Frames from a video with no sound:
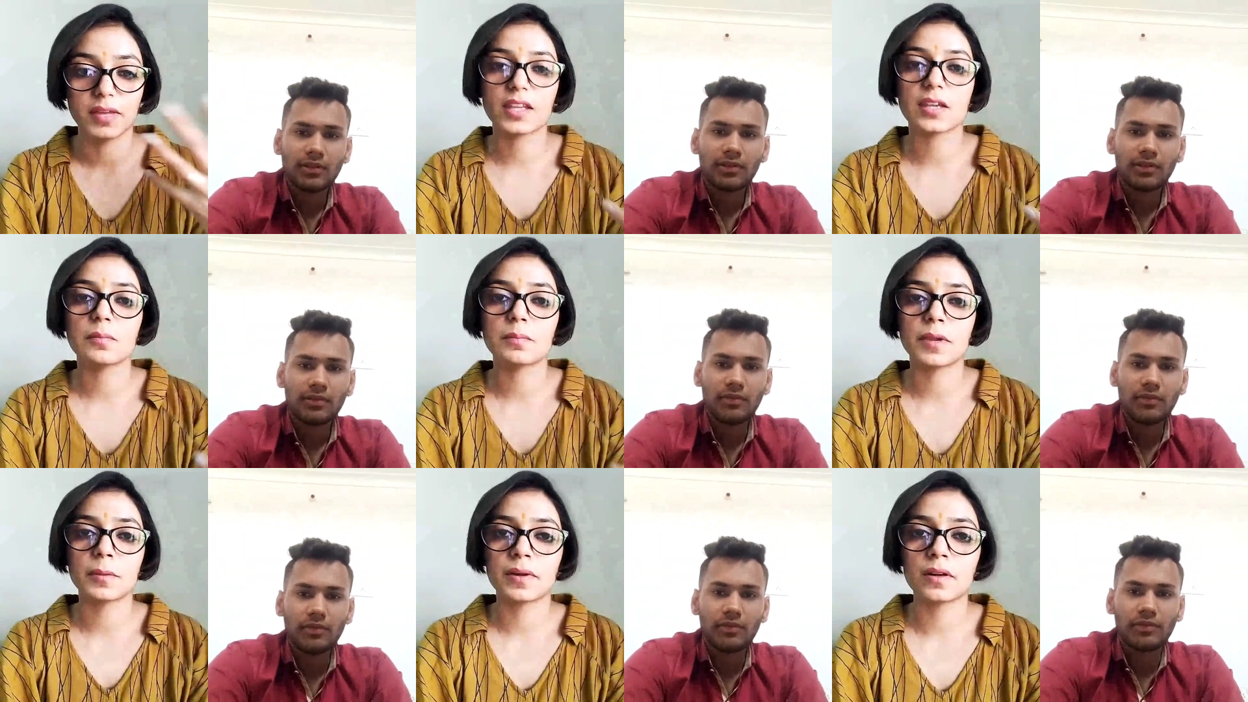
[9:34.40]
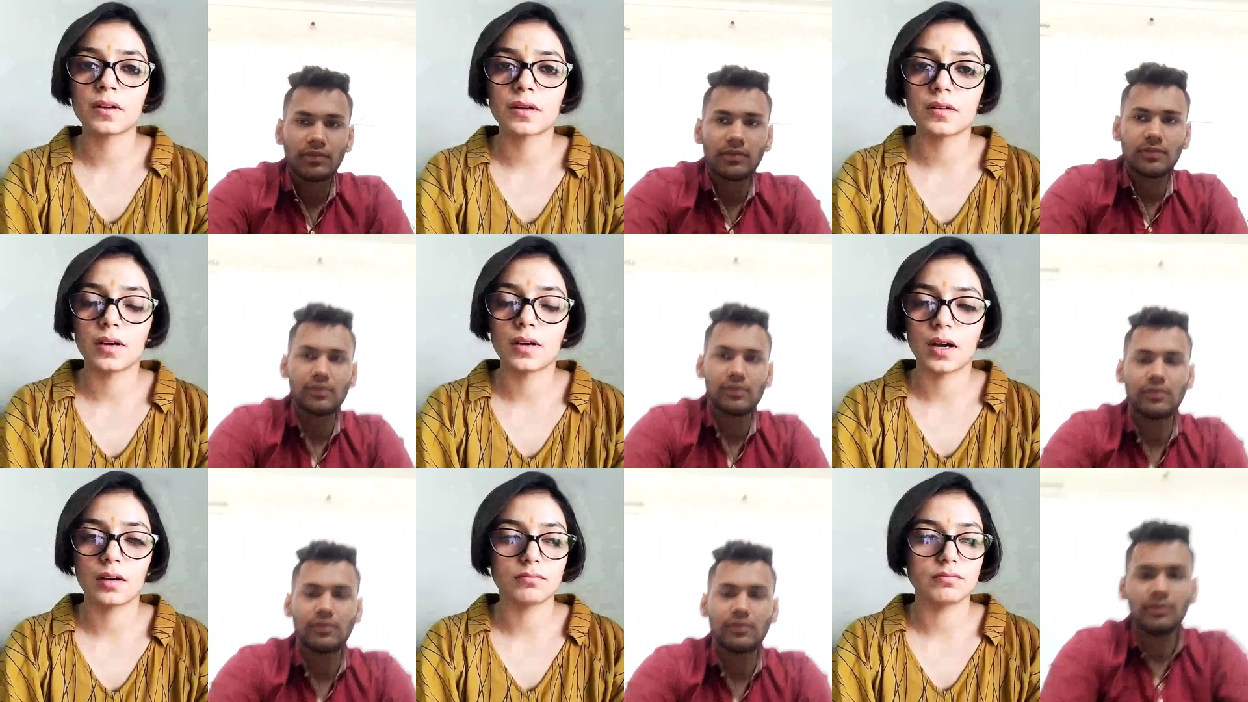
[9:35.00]
Speaker 1: making people
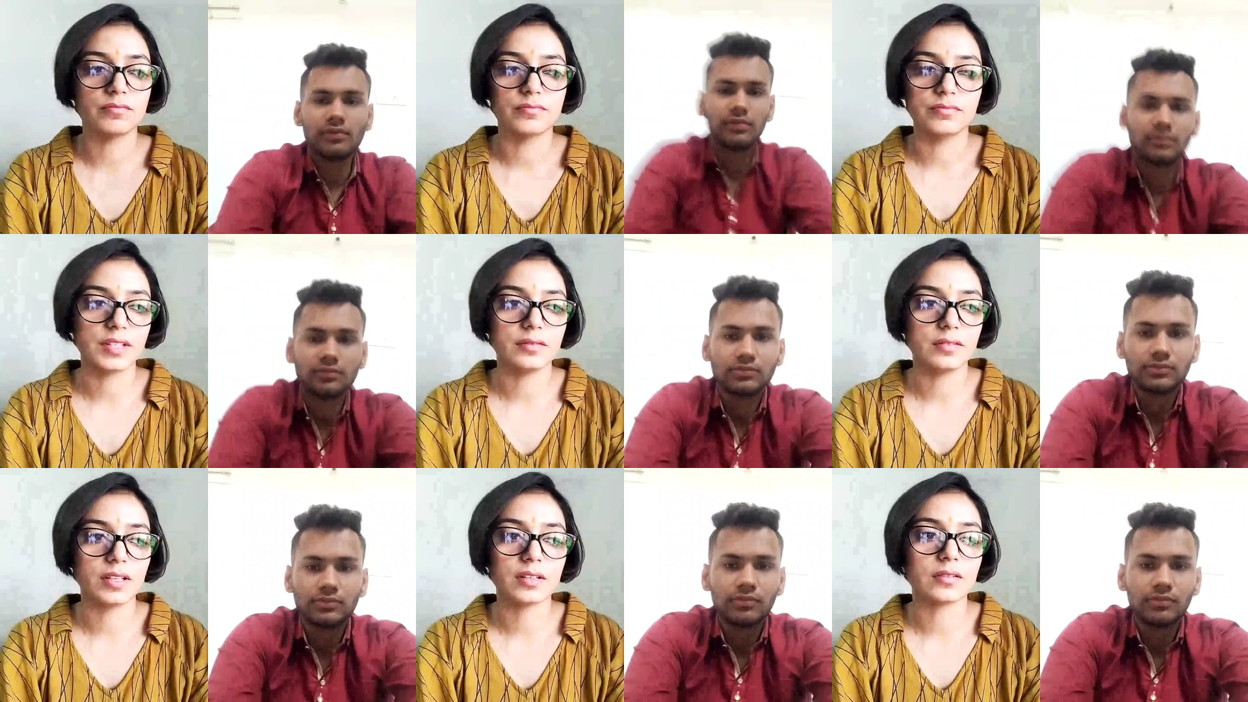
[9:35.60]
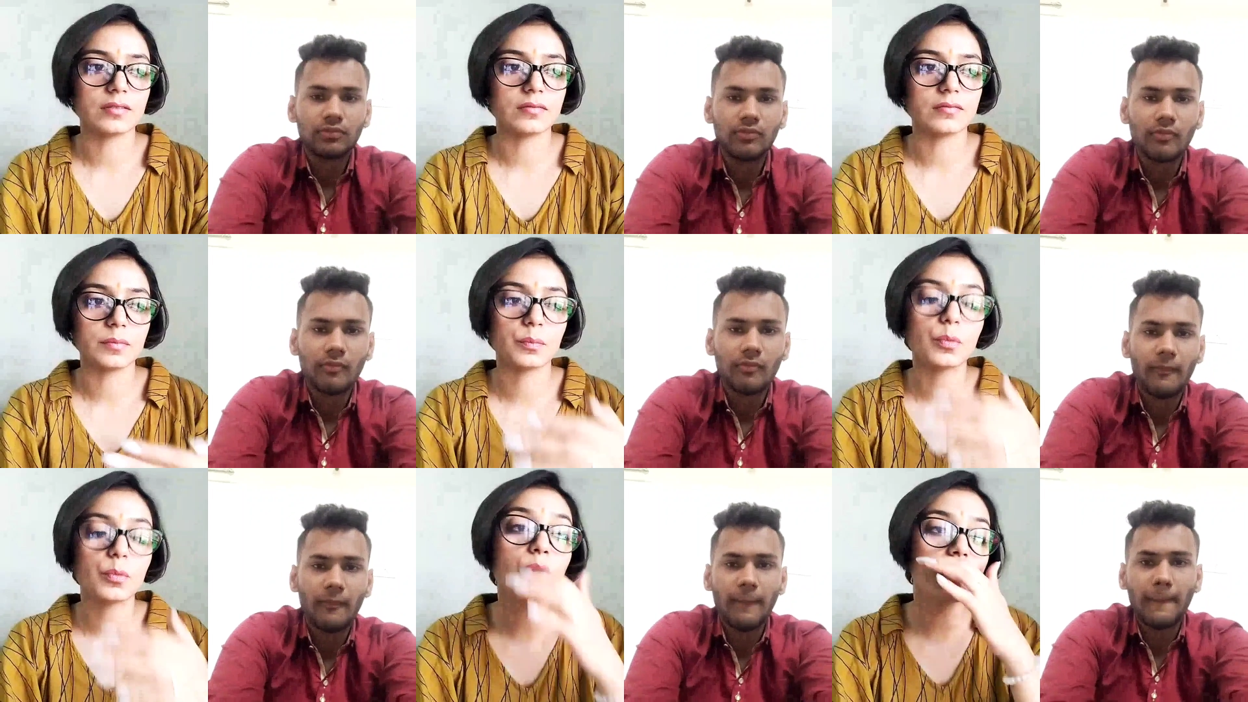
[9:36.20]
in
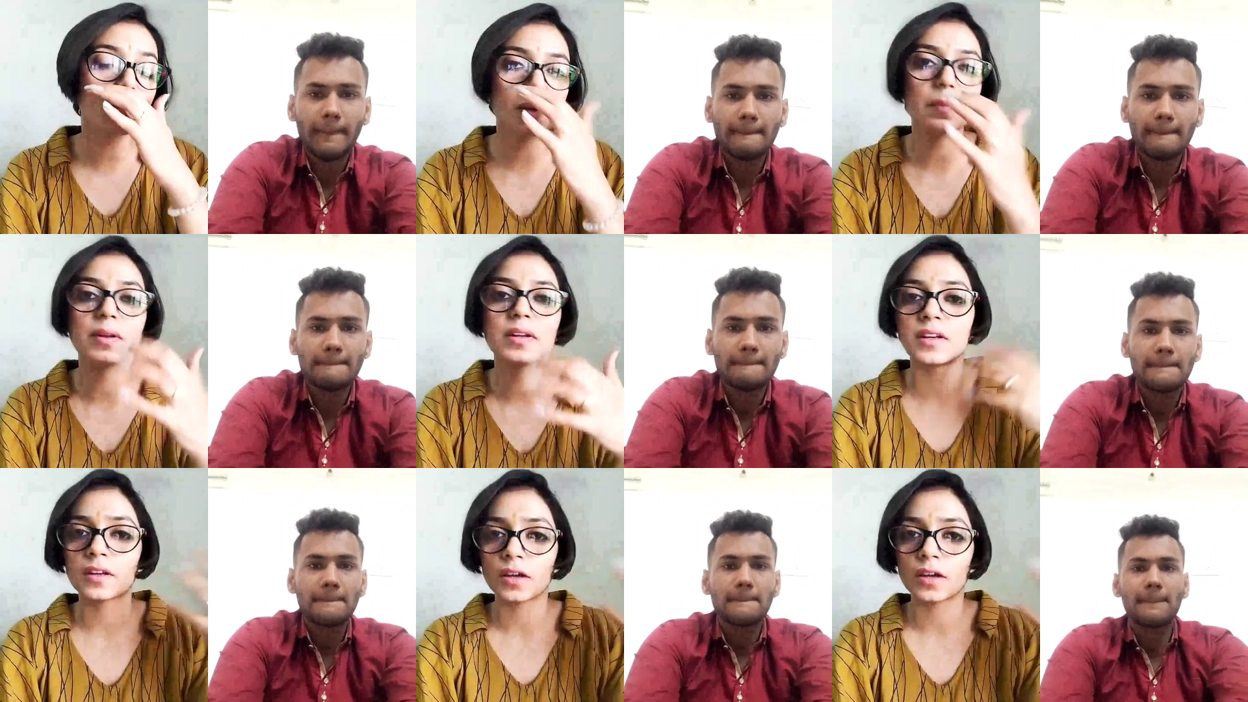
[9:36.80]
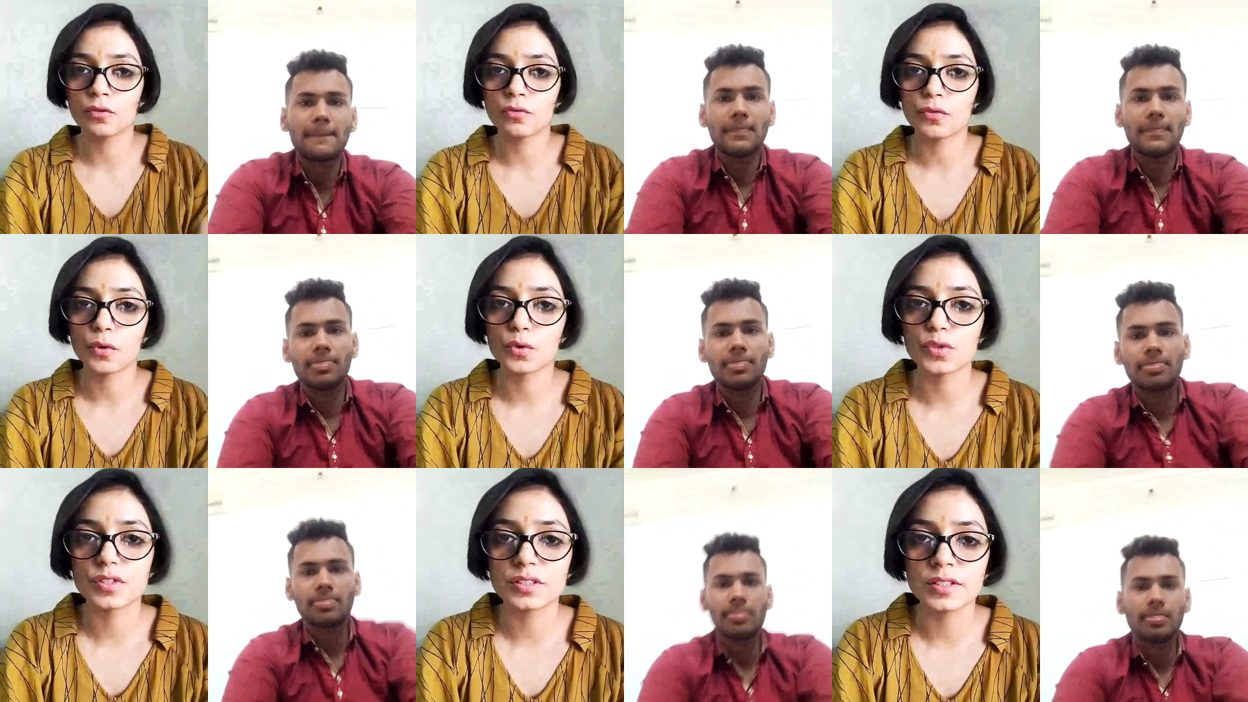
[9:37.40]
putting people in
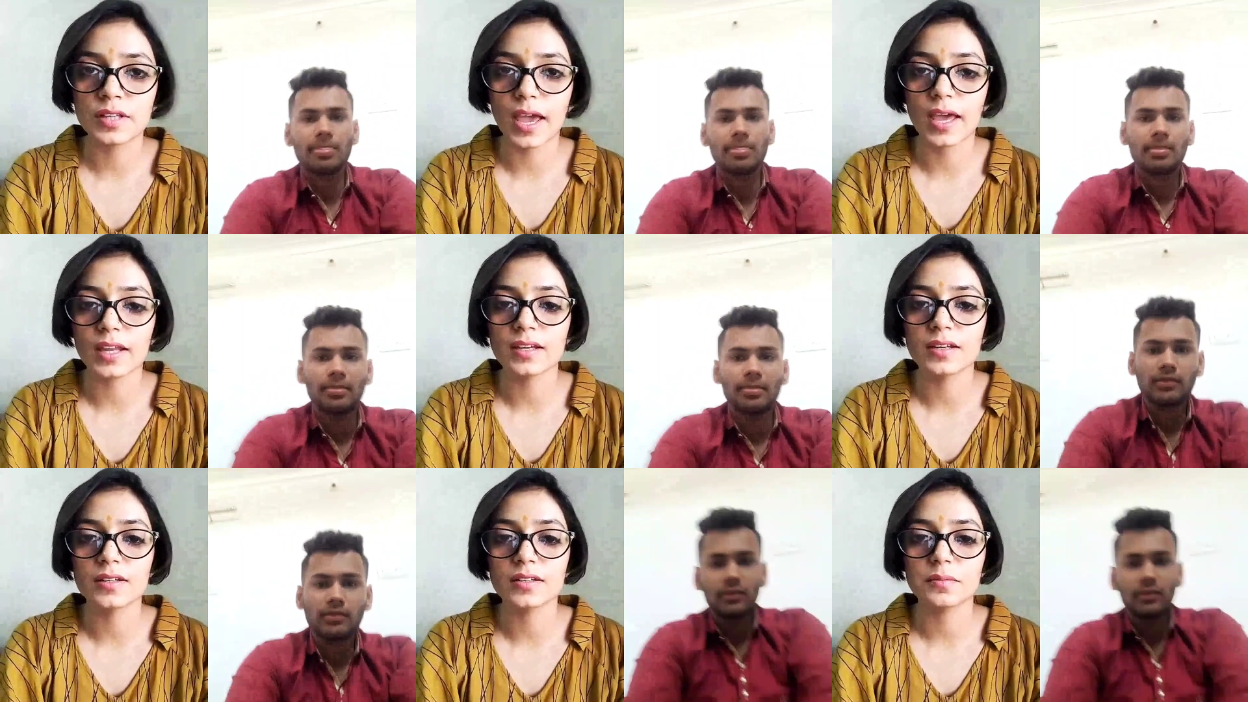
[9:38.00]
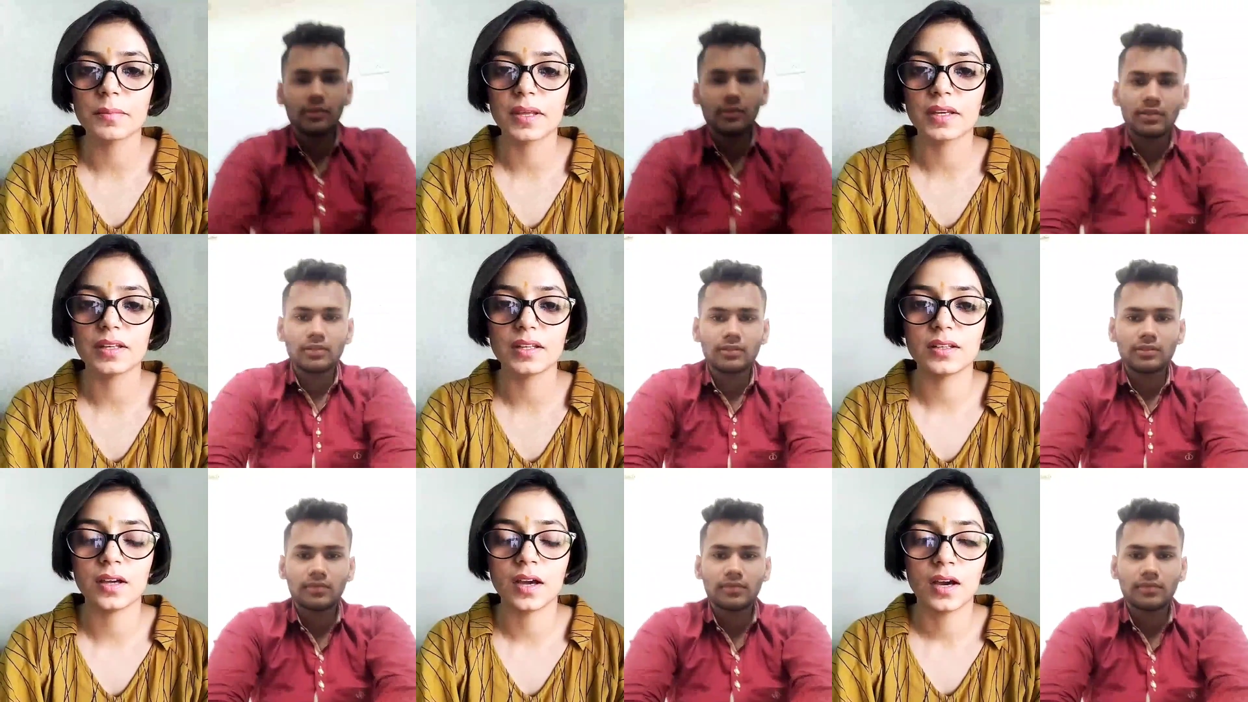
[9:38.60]
confusion, and
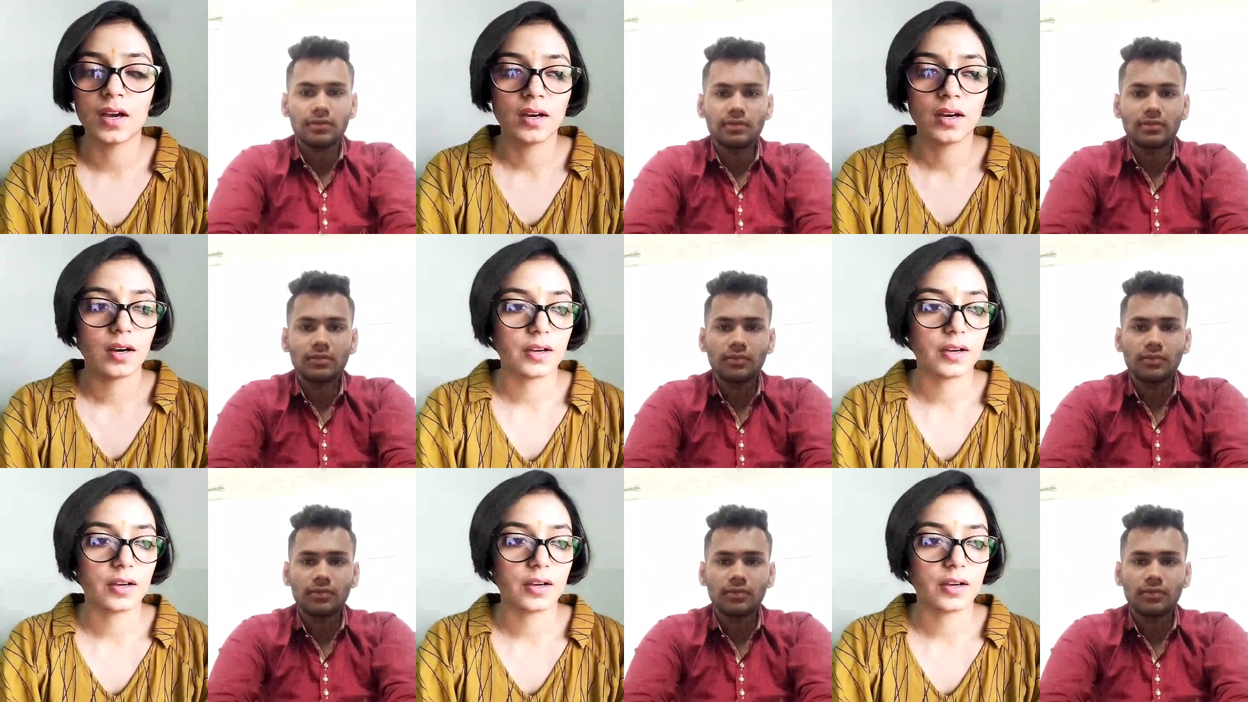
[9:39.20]
many